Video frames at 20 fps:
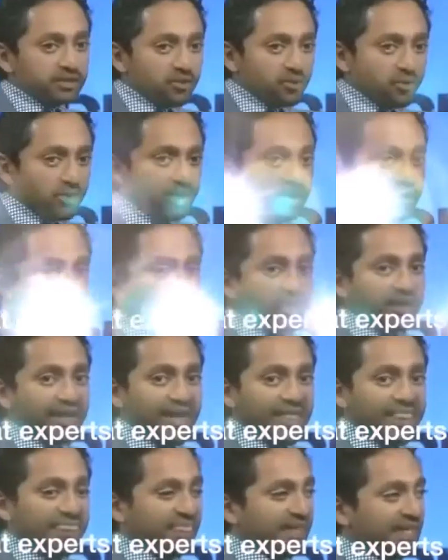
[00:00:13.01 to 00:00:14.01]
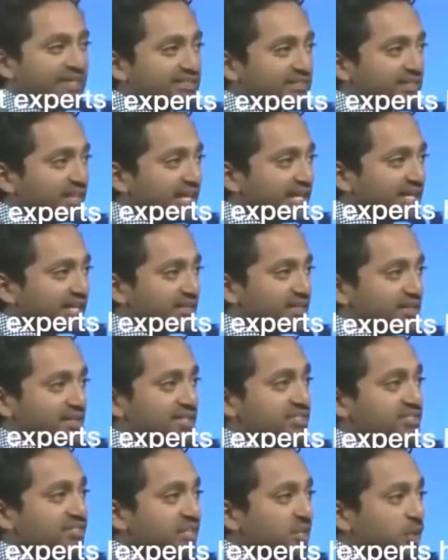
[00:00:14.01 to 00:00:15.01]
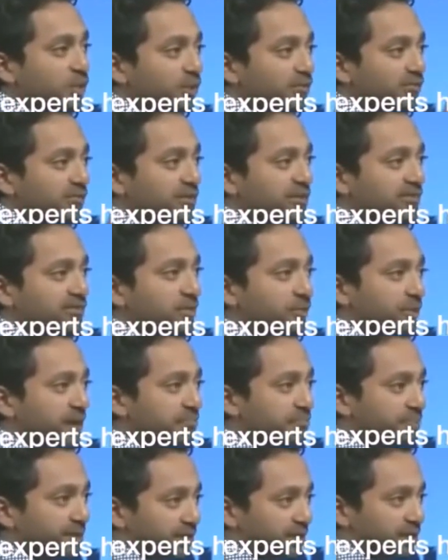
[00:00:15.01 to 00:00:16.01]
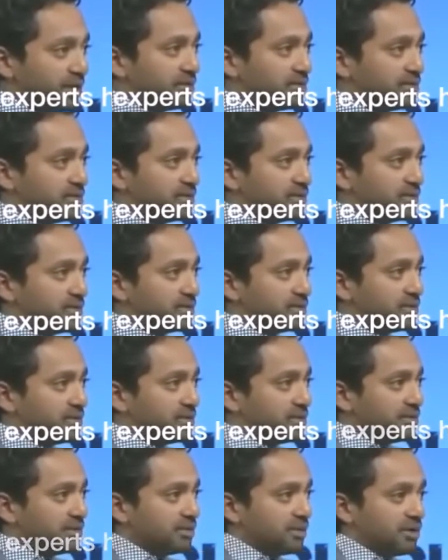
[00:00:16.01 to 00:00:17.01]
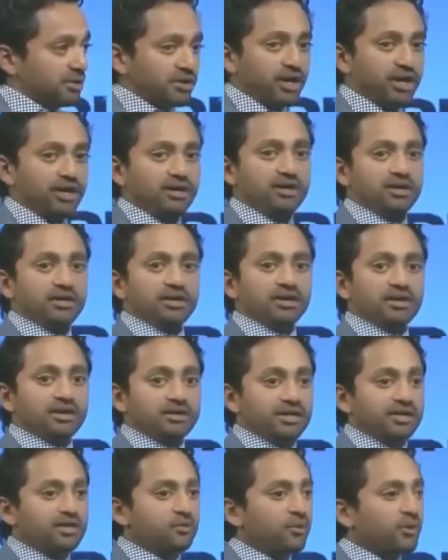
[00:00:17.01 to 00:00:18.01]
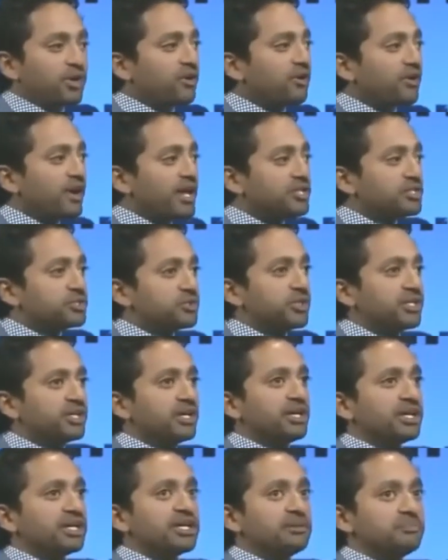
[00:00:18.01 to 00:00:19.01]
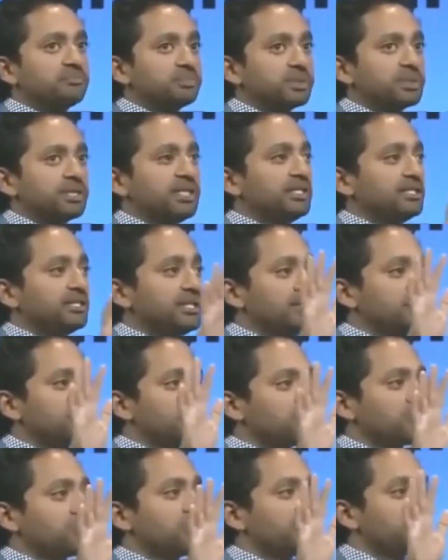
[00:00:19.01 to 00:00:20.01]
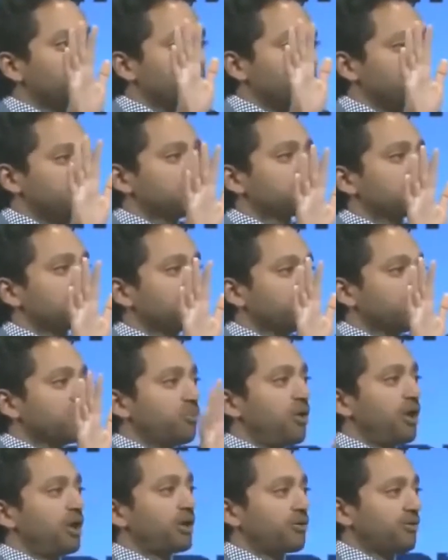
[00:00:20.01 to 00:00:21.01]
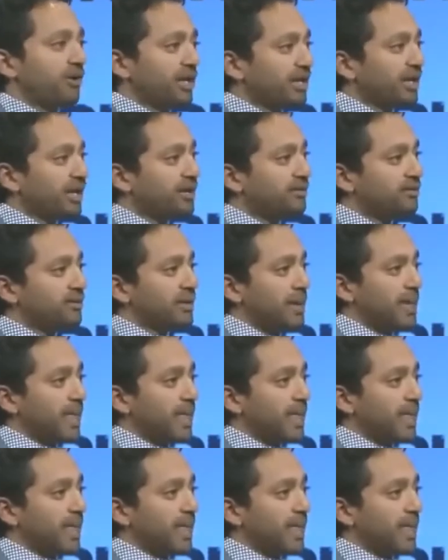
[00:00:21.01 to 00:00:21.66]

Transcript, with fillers: Bitcoin and things like it is the equivalent of the red pill. Okay? Eh, we are entering a completely world of uncharted water. Have right you now.